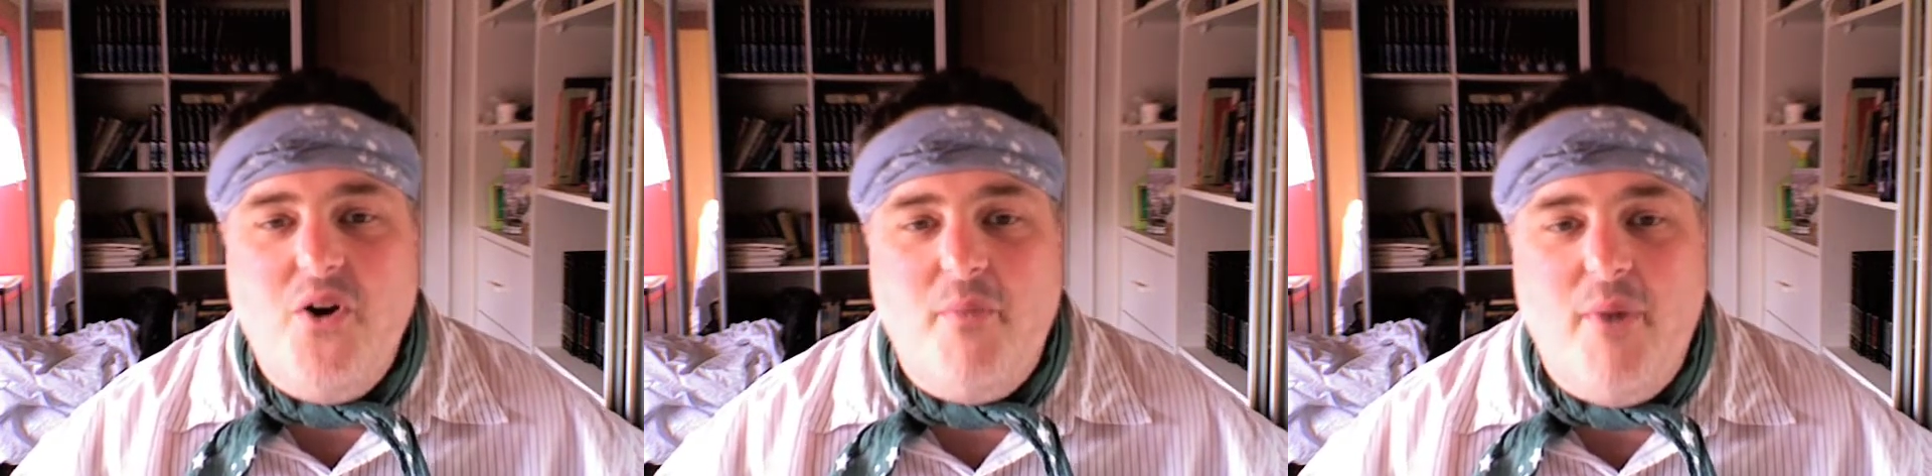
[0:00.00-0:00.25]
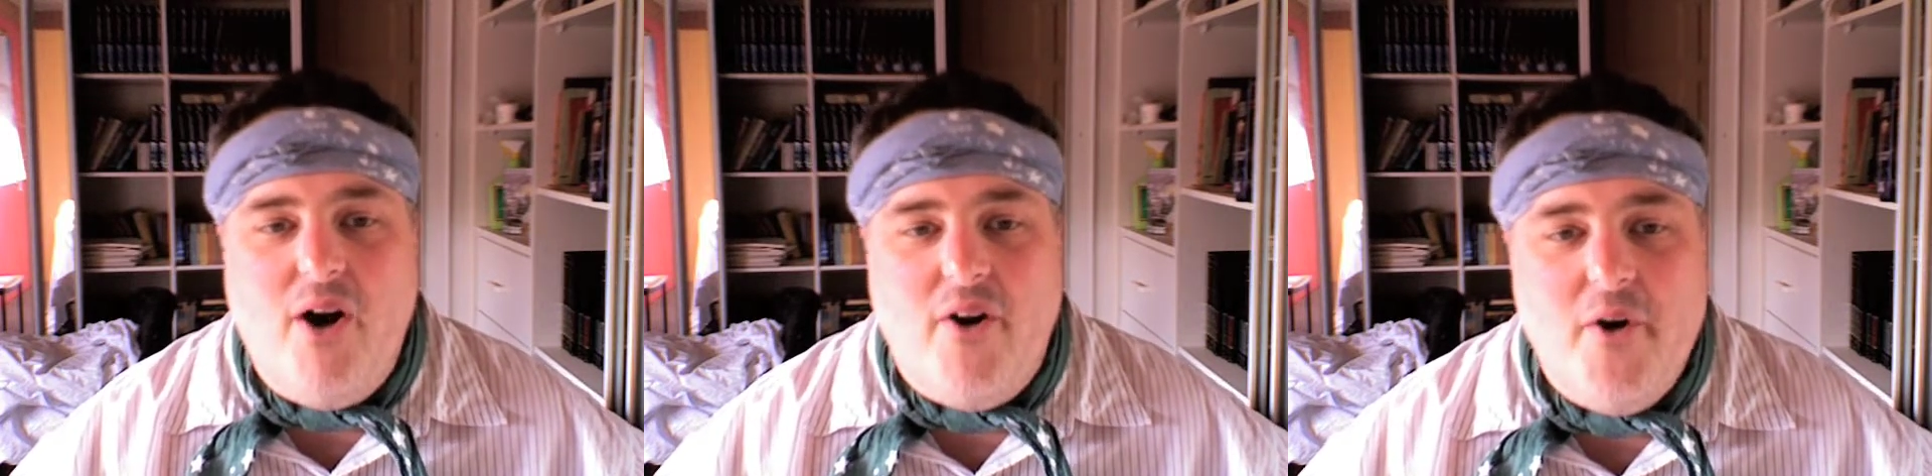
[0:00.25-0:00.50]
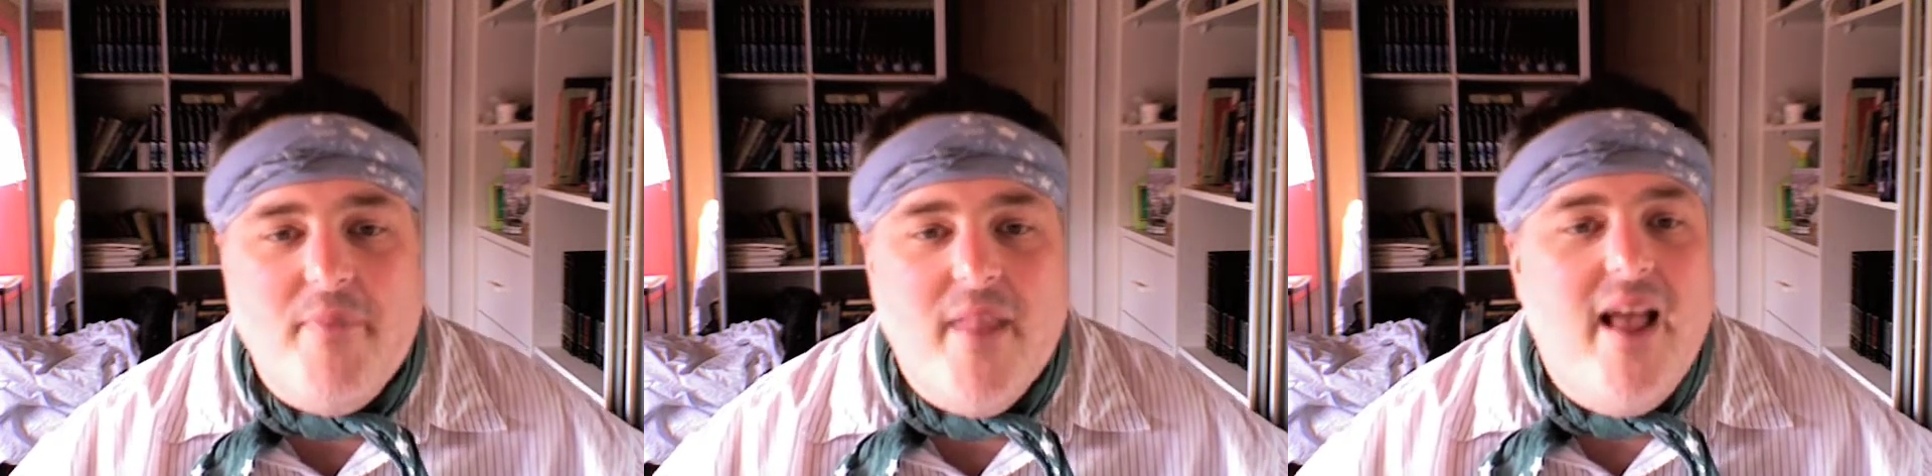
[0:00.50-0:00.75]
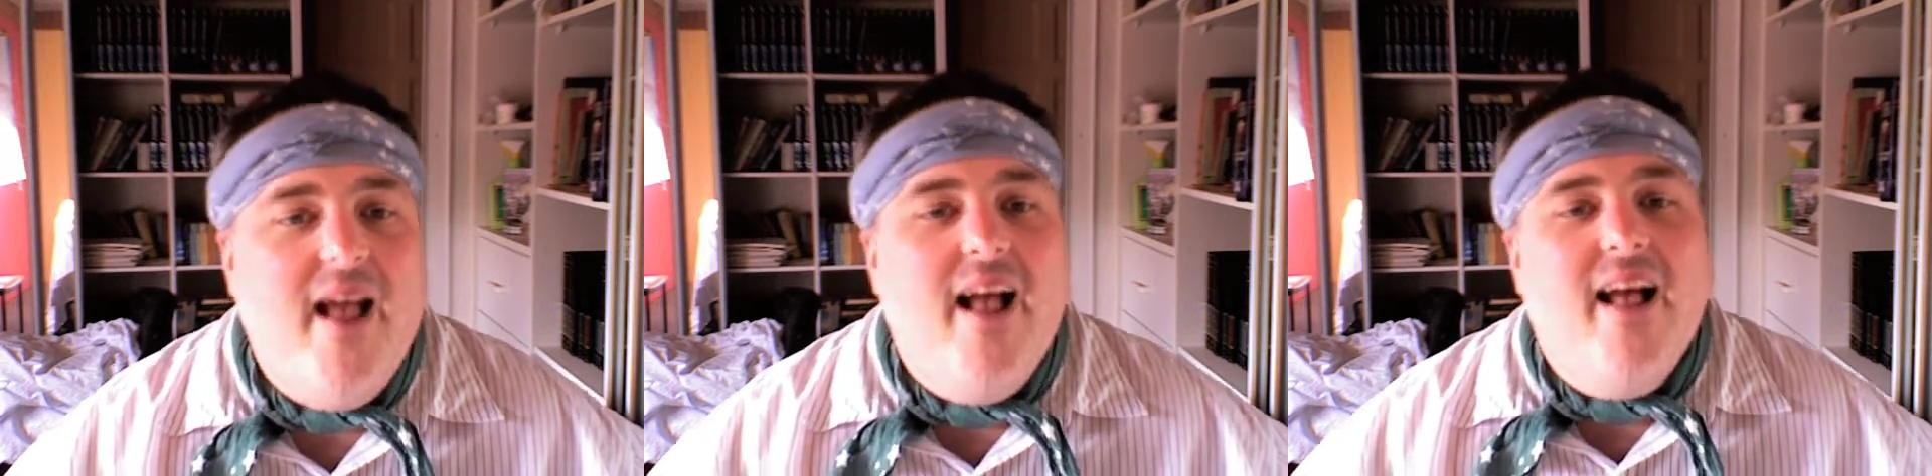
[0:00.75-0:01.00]
tomorrow.
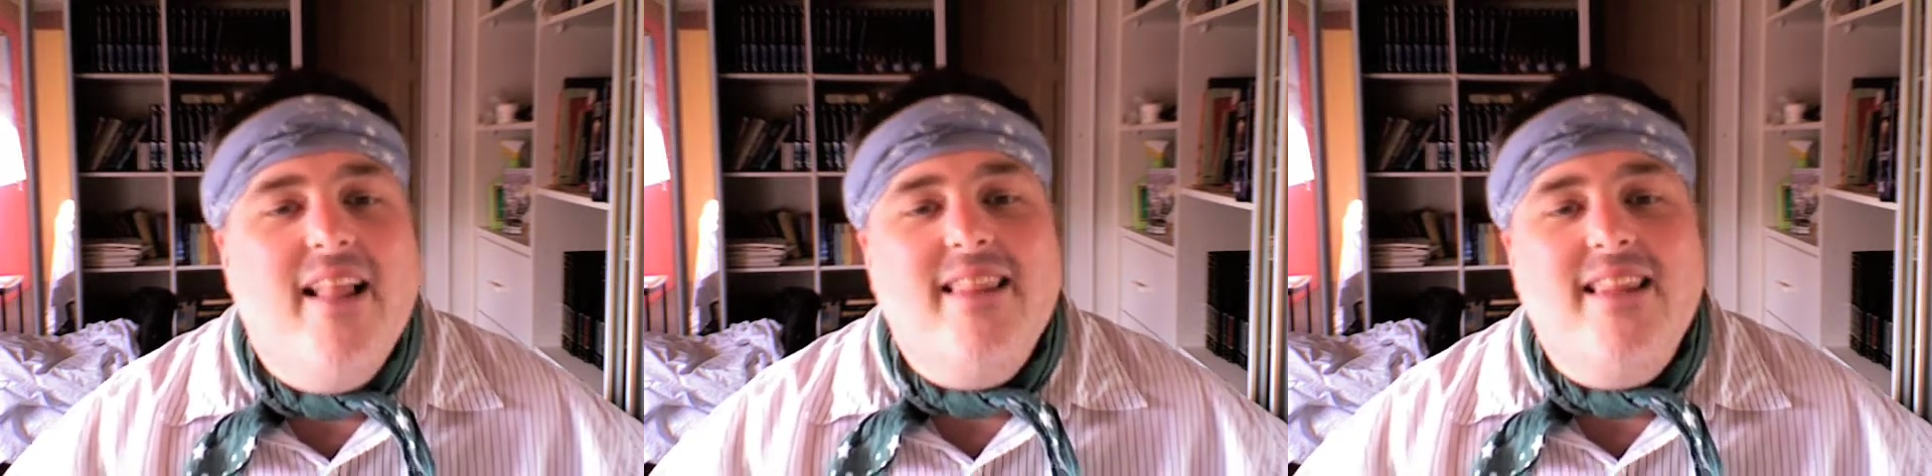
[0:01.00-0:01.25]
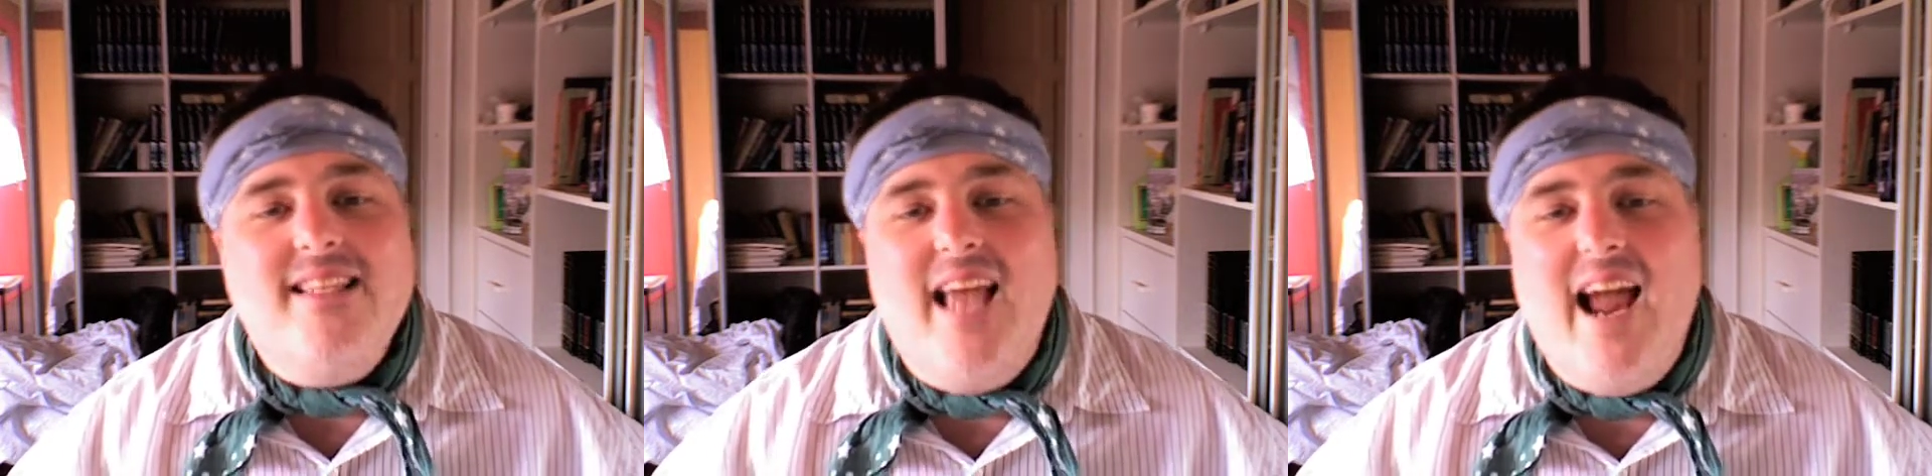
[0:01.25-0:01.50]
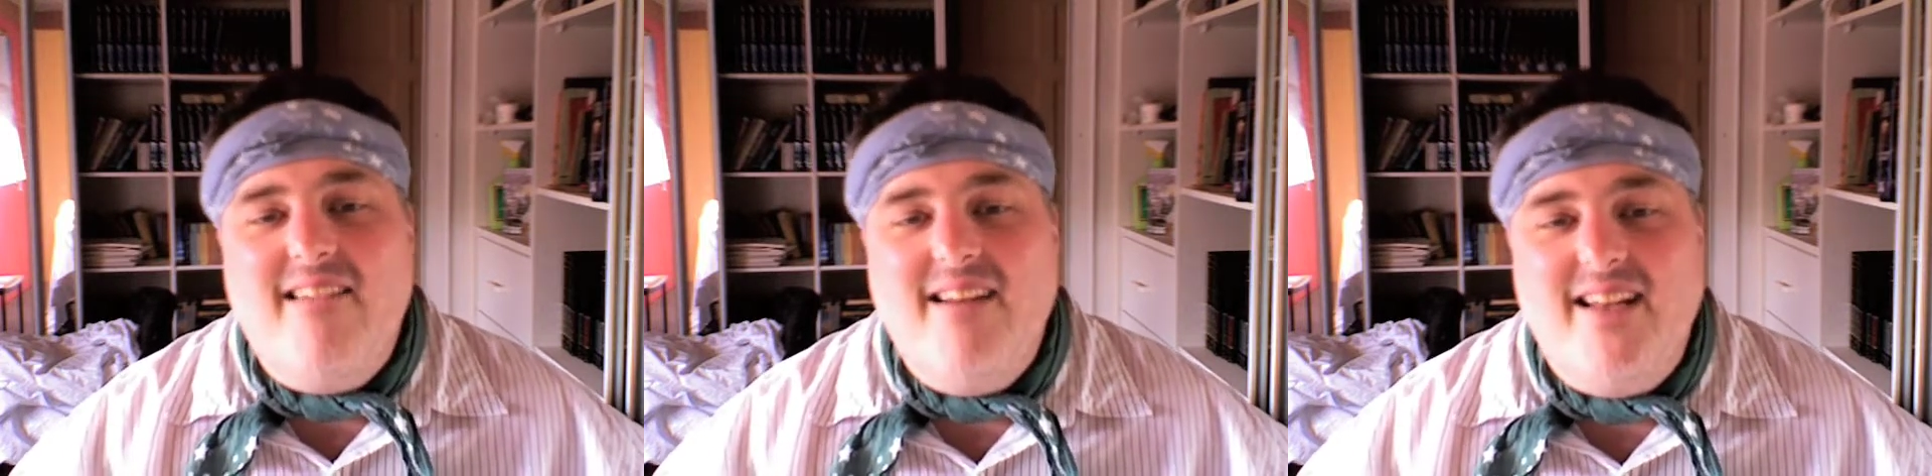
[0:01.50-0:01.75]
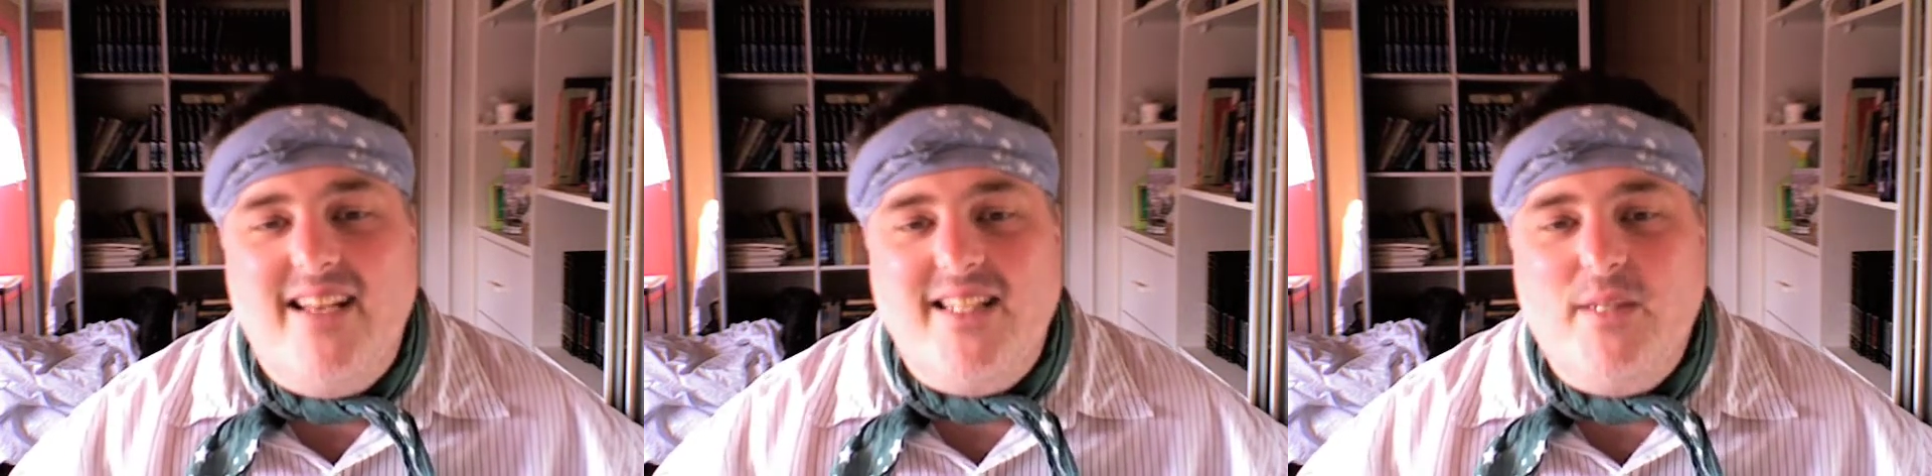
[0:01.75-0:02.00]
This
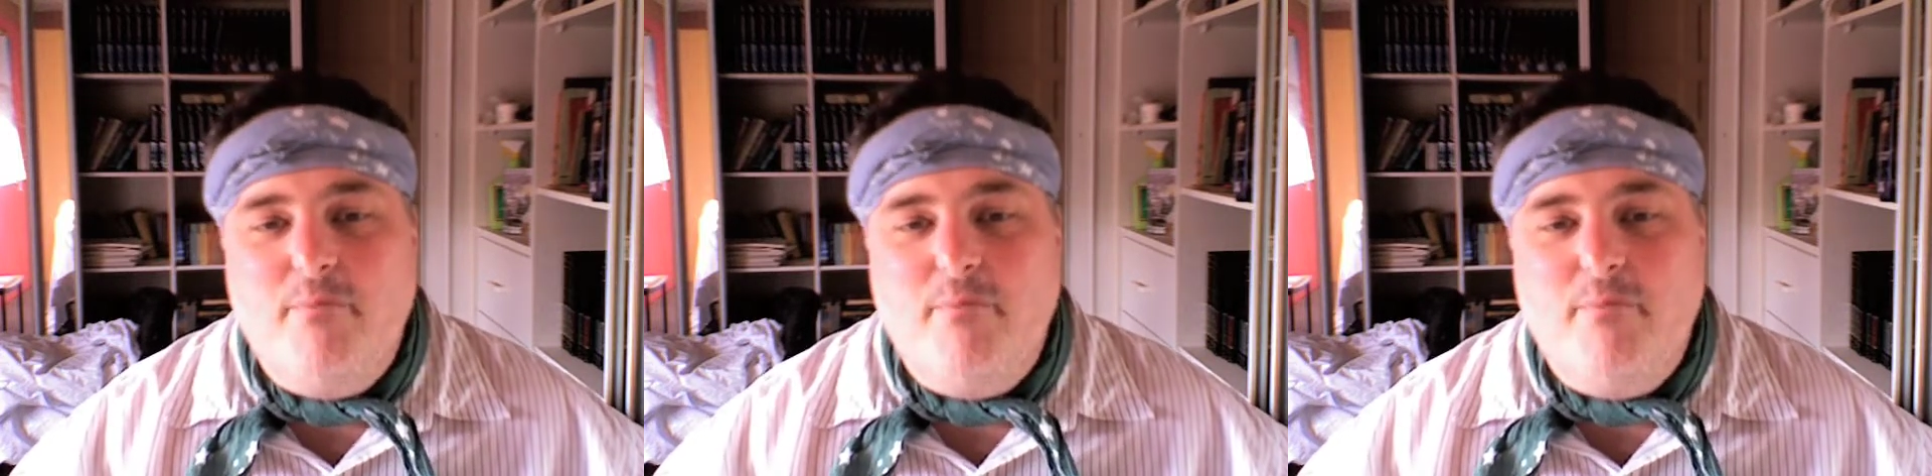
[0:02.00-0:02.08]
arrogance